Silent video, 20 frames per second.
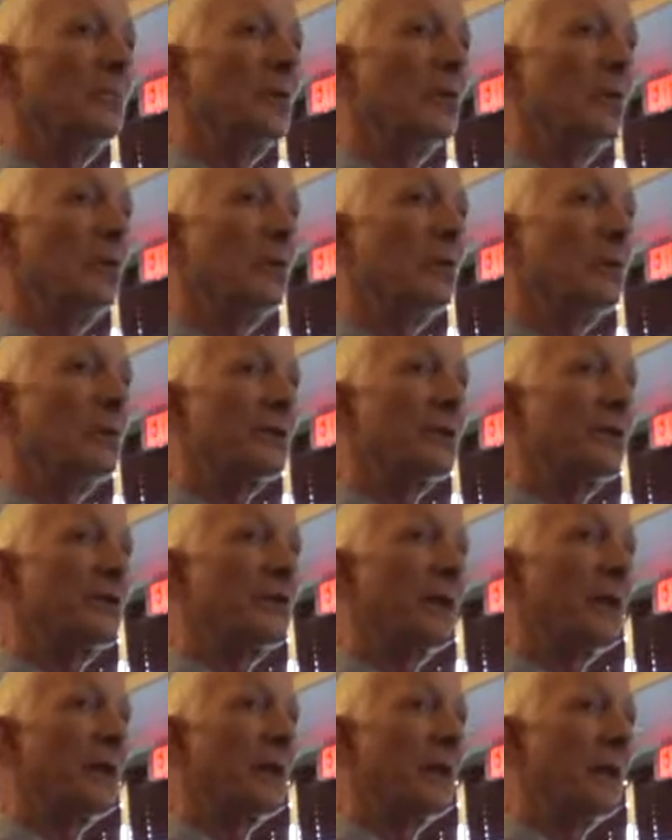moral
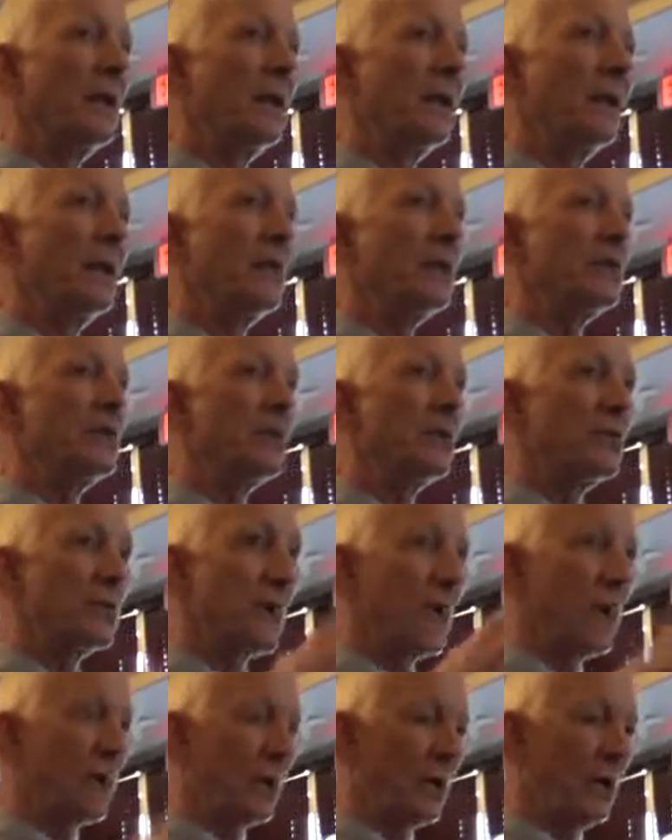duty to
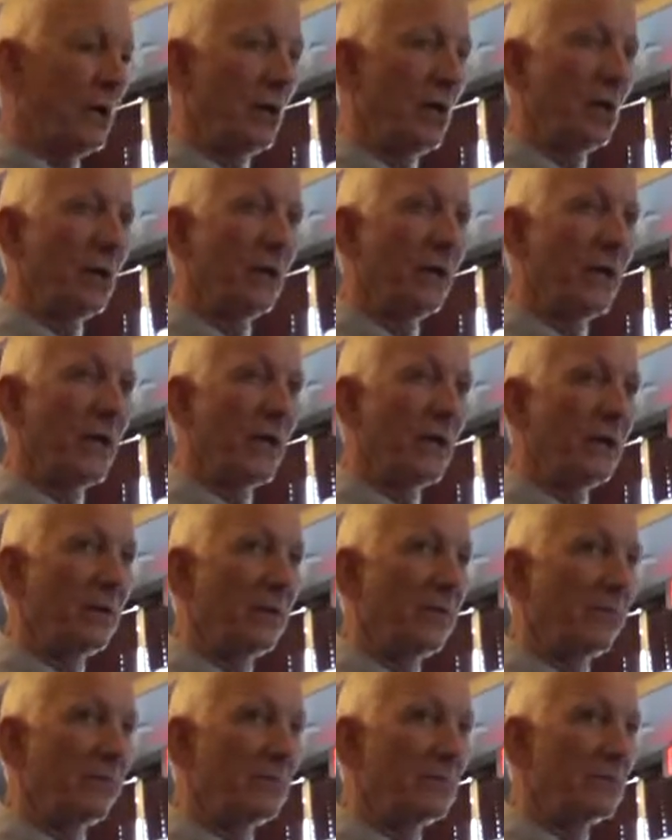take care of
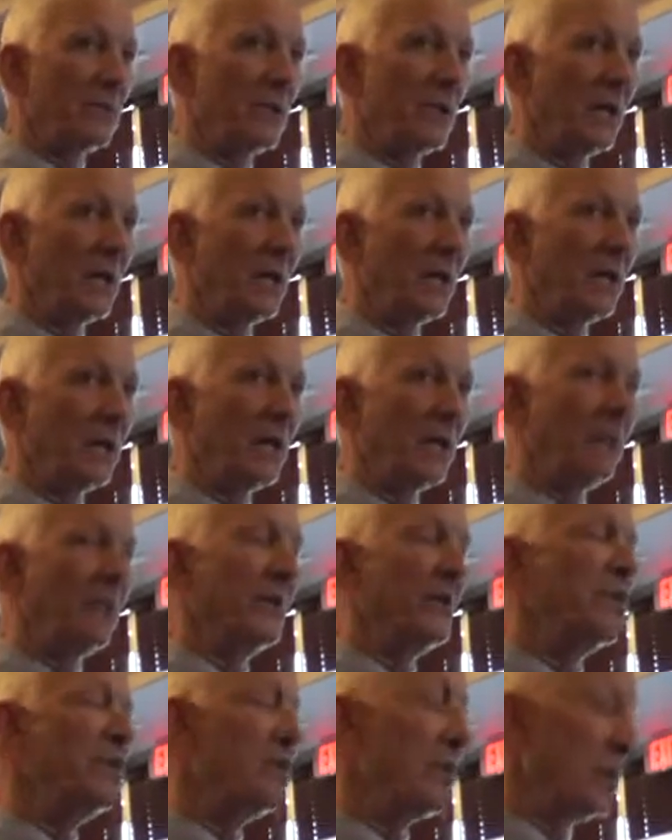that
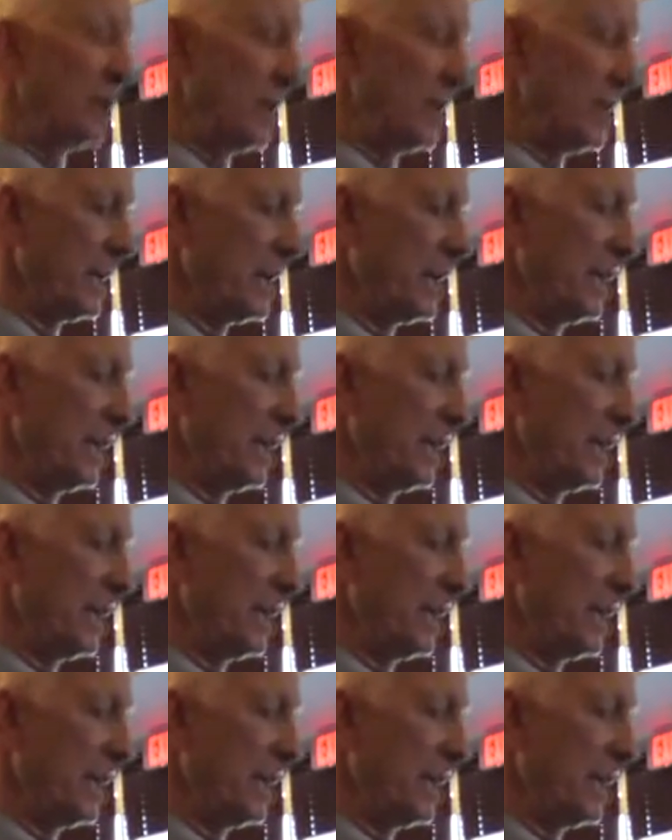beneficiary.